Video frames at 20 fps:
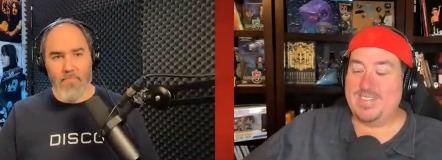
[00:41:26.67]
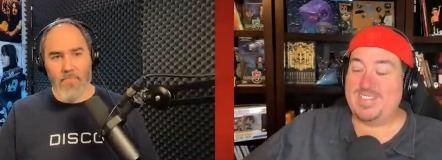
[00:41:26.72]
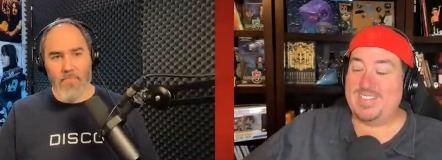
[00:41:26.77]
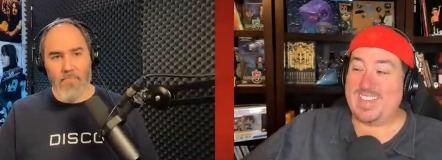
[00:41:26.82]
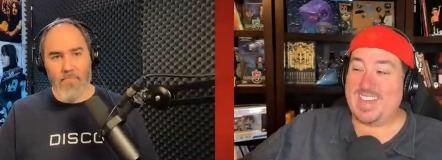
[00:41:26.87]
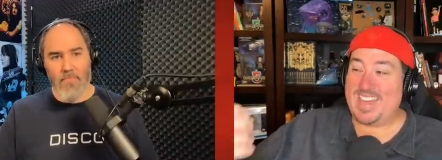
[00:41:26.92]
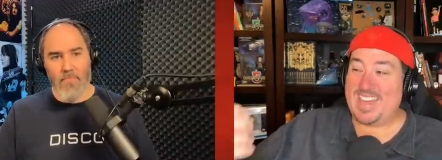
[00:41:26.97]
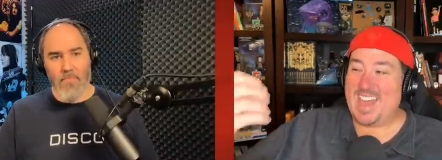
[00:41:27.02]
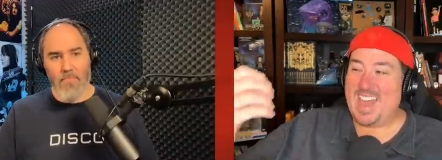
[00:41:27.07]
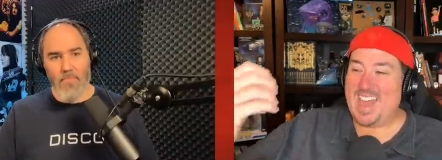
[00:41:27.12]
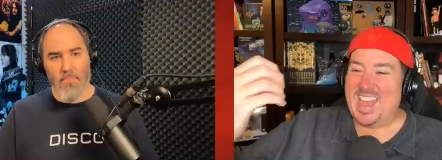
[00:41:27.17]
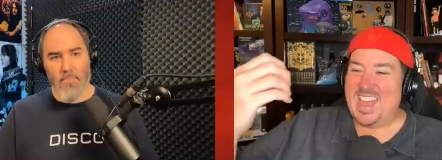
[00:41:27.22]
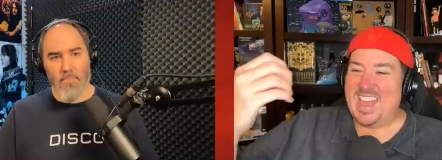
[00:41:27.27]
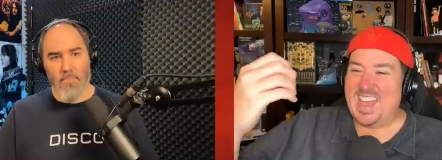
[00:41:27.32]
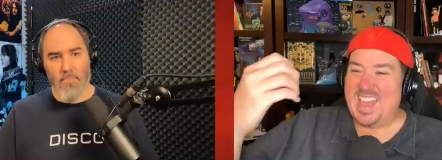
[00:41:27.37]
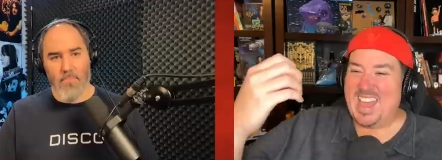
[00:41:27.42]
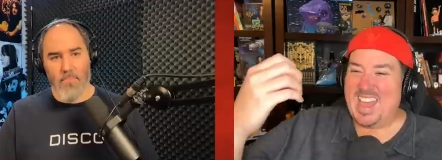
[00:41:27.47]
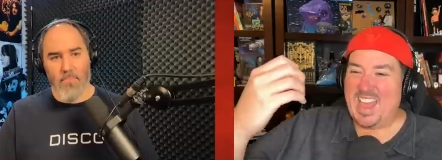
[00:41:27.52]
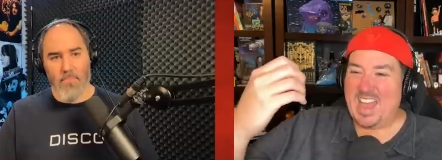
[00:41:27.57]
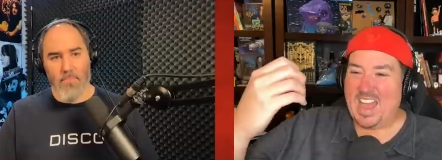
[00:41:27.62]
Speaker 1: that,
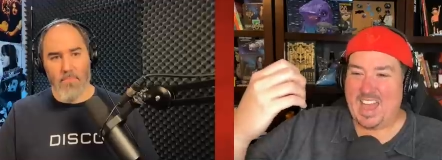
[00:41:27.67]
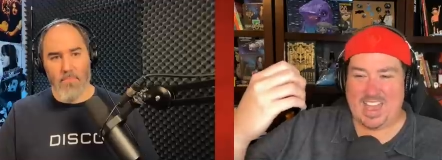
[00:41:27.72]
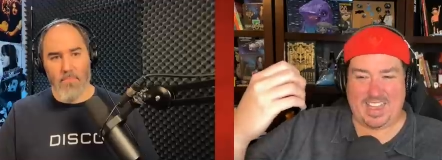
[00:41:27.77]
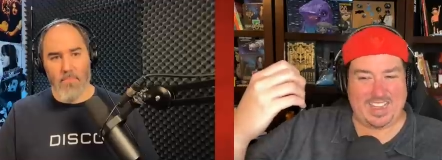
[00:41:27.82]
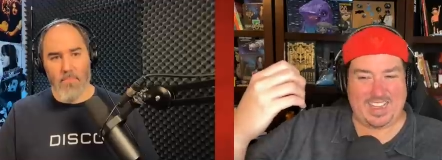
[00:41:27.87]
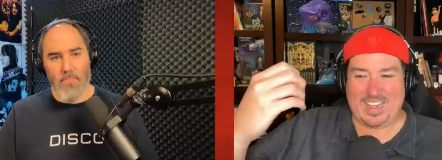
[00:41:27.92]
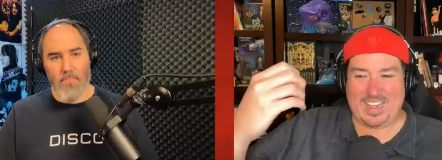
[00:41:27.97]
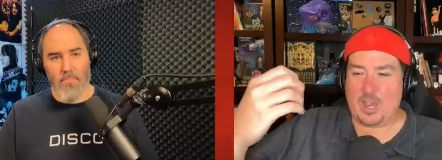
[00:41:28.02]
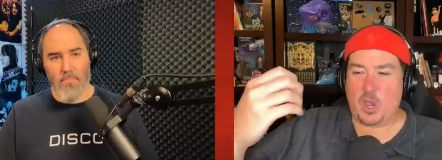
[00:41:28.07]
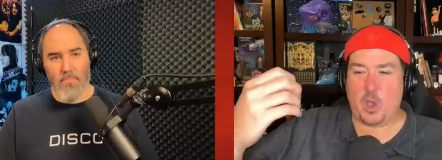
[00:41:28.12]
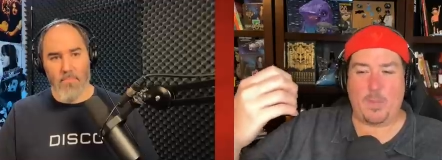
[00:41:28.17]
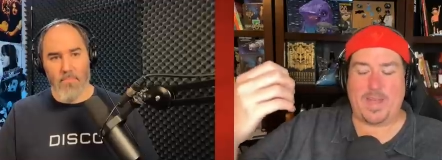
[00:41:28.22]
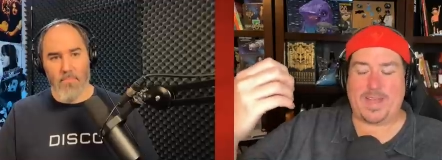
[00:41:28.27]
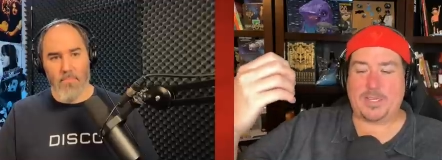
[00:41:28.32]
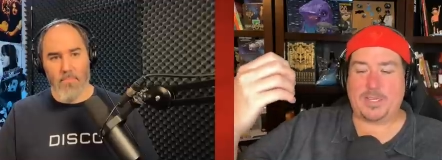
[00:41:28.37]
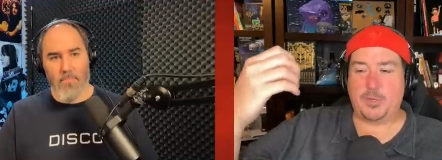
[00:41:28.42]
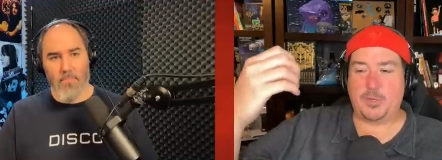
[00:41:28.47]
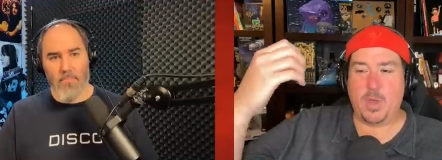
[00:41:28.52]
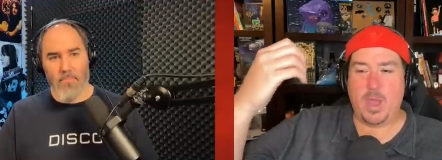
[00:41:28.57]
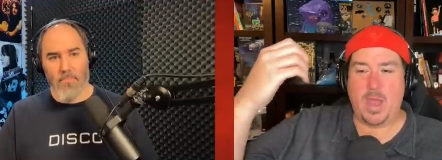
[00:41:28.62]
again, I go back
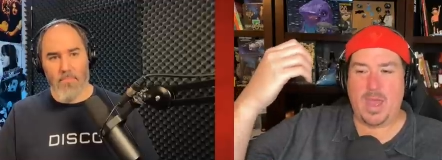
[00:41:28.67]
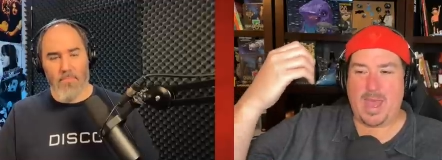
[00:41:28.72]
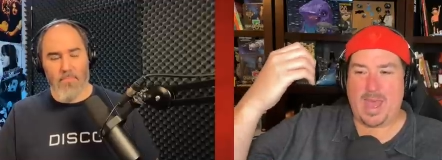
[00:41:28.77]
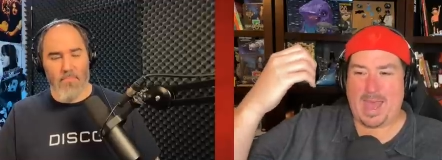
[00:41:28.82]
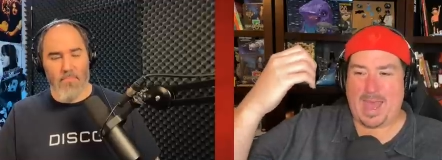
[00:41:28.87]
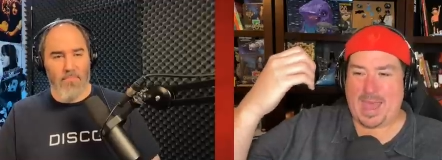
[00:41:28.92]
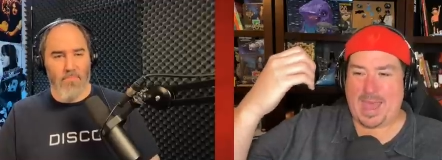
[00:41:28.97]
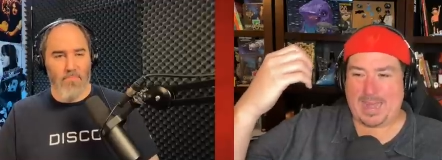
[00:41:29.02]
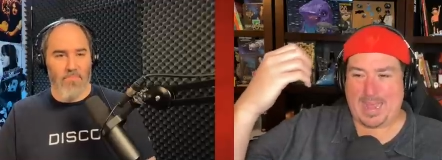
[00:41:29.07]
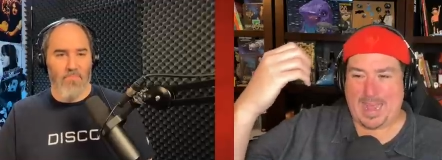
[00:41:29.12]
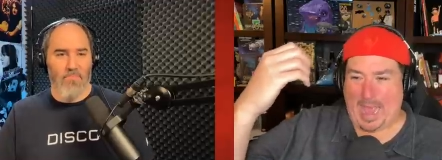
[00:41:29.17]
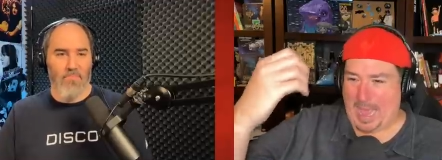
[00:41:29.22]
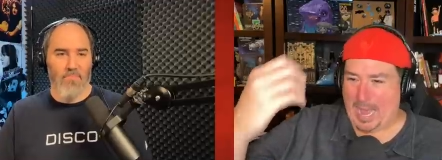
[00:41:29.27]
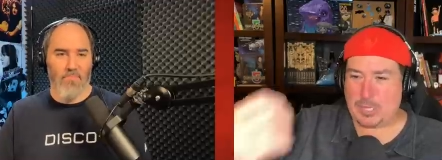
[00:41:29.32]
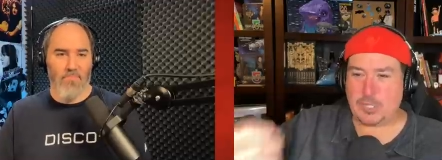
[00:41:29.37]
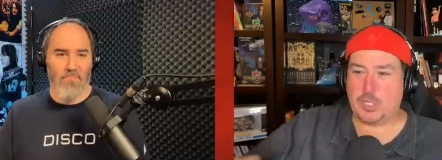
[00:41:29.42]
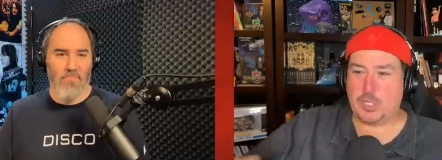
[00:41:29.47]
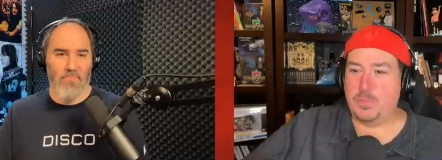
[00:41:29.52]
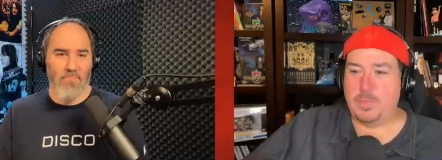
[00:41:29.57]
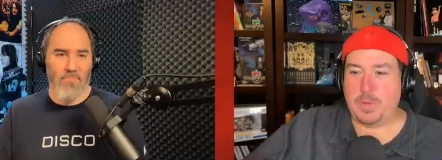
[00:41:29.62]
to, had he
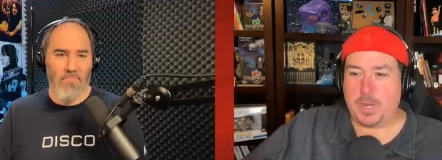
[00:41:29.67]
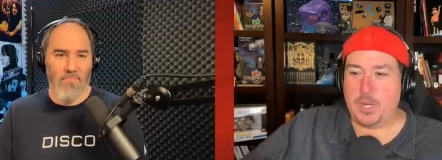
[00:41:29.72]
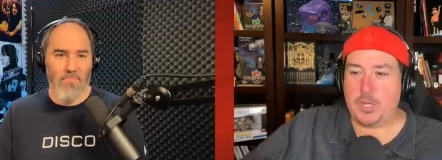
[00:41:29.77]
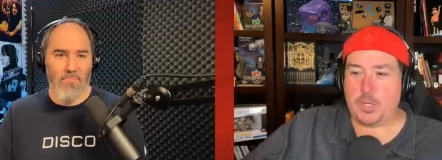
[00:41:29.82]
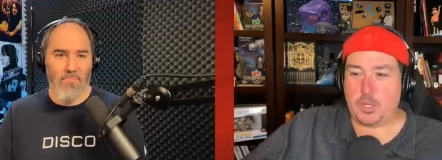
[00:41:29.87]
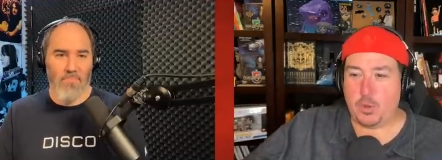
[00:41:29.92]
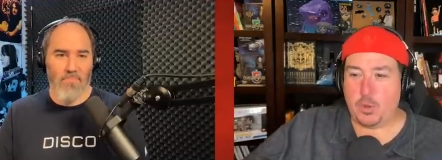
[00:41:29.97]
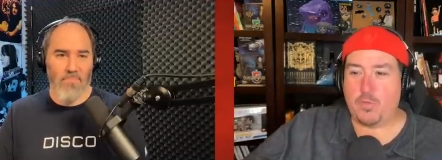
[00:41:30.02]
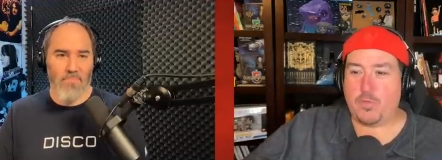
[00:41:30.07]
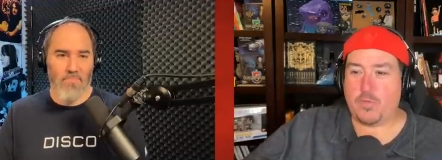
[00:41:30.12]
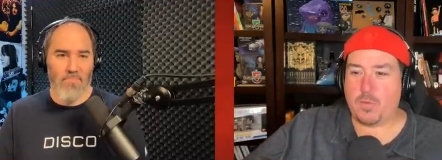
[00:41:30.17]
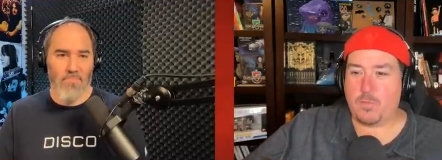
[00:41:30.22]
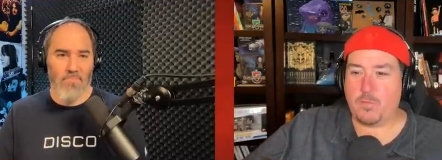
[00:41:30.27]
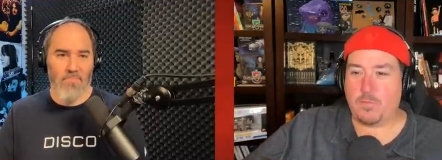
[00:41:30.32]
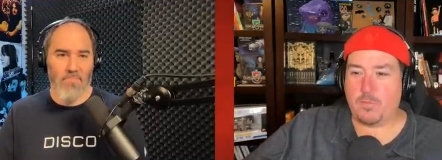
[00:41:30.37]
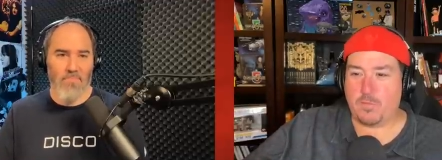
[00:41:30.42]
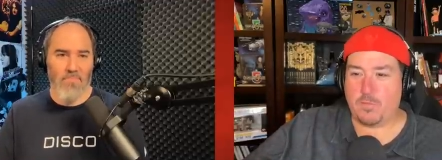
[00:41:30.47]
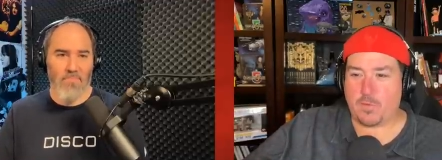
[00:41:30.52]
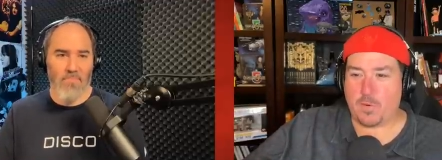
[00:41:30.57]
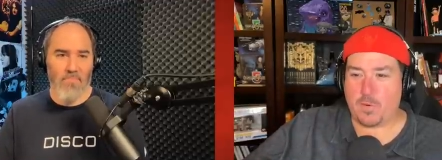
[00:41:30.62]
actually been a dude
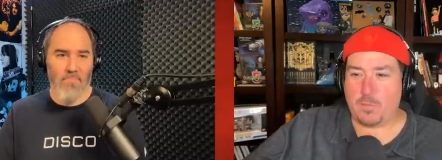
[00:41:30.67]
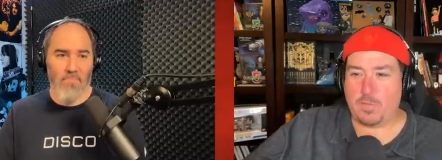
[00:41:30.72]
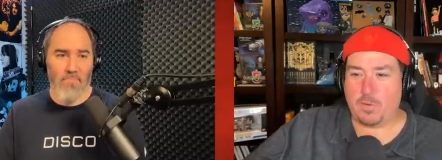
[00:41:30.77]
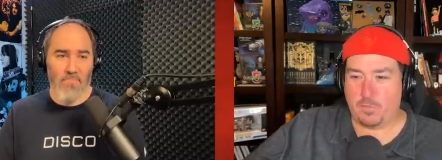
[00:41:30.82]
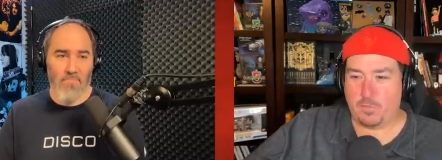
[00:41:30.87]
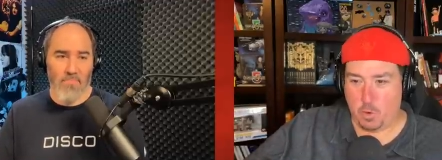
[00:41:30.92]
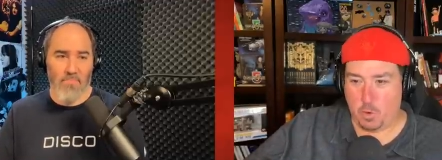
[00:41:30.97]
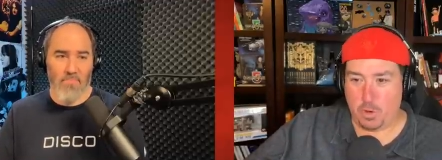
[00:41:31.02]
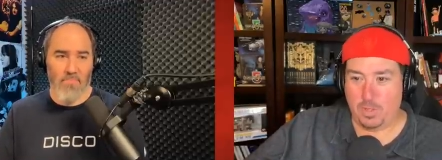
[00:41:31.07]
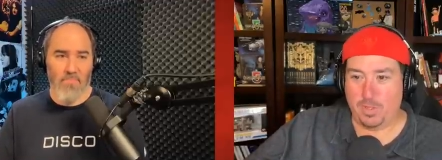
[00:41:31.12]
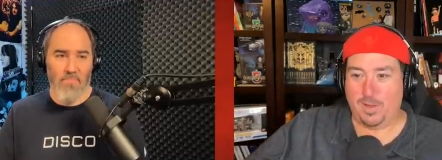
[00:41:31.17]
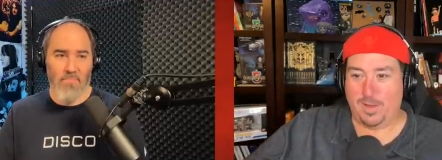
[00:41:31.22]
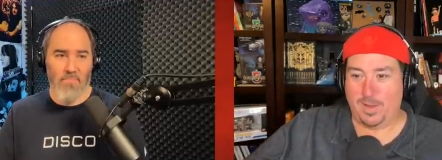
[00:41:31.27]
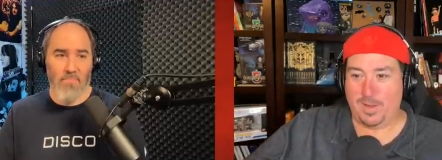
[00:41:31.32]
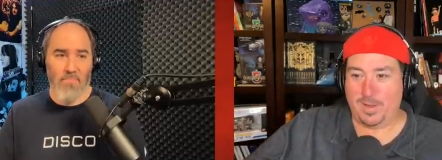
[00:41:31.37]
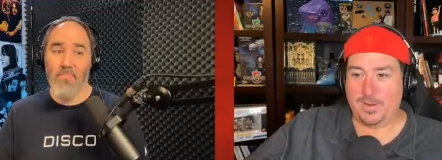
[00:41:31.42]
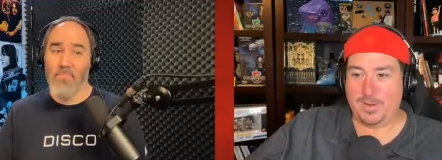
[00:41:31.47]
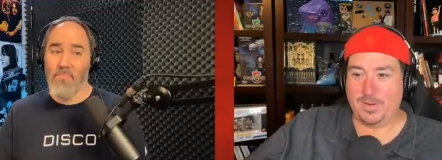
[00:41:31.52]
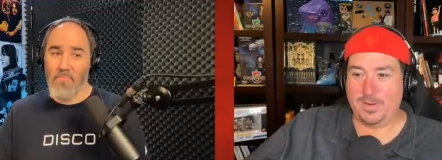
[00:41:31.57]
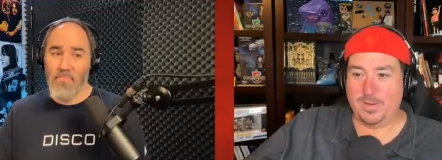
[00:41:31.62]
from, from the
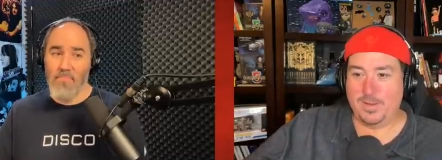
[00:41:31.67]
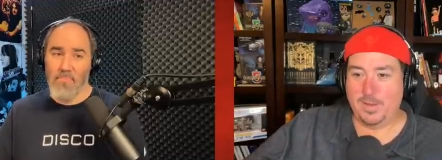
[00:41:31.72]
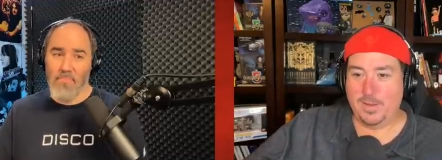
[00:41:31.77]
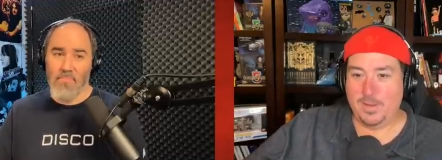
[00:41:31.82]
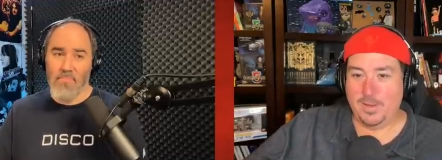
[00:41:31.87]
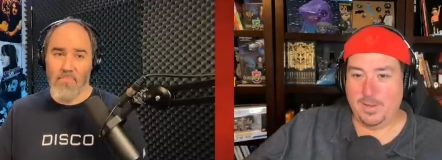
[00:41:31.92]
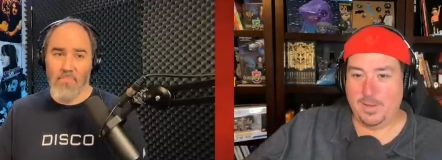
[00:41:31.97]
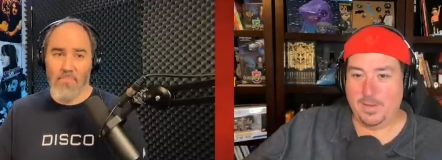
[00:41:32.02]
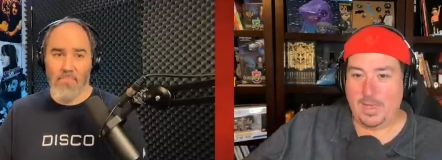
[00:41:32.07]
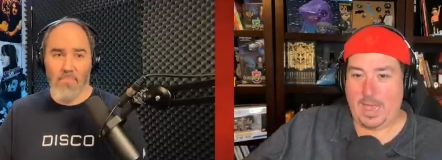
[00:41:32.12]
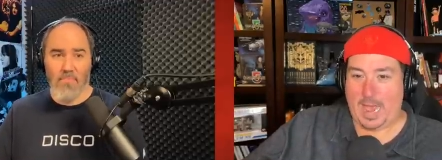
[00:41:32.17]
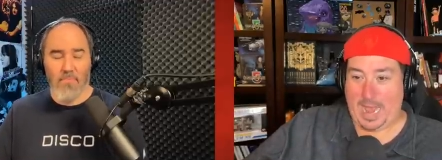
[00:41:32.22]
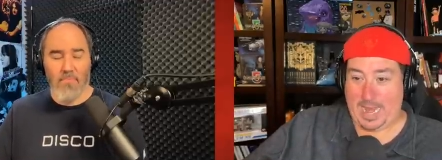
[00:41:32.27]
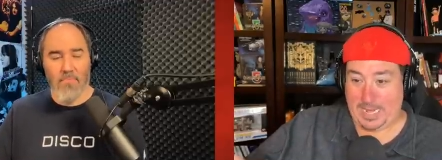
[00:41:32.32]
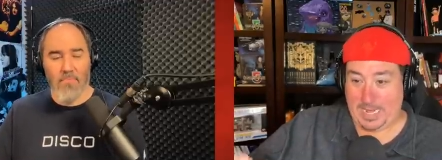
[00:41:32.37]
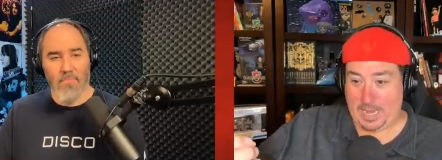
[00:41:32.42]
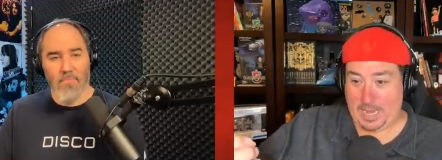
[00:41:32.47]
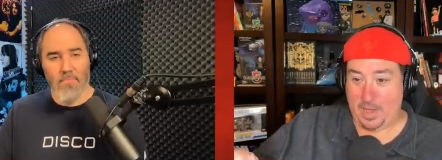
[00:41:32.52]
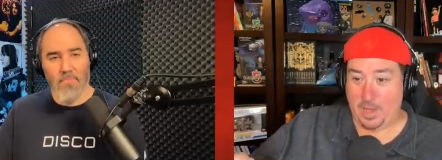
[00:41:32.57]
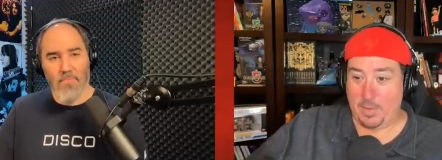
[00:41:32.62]
Vorlon
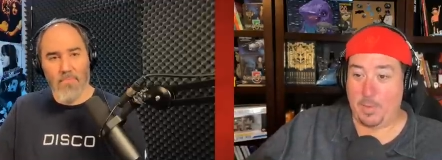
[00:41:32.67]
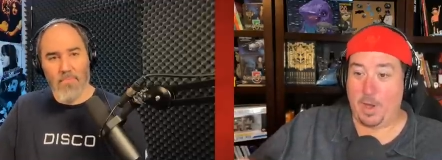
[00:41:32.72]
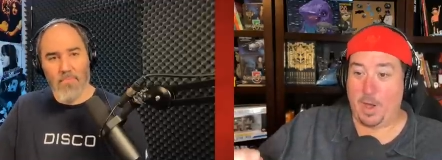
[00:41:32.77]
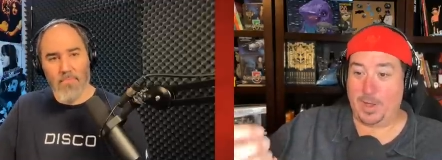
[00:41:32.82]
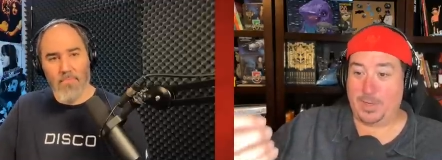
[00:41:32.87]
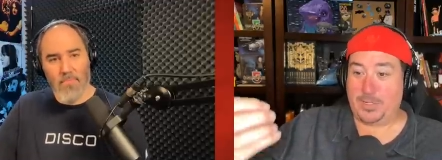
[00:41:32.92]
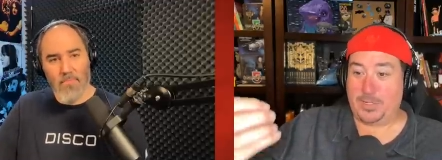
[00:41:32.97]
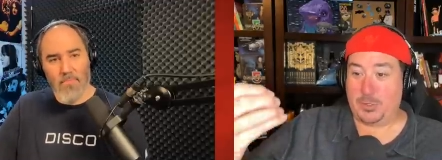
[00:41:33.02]
and come on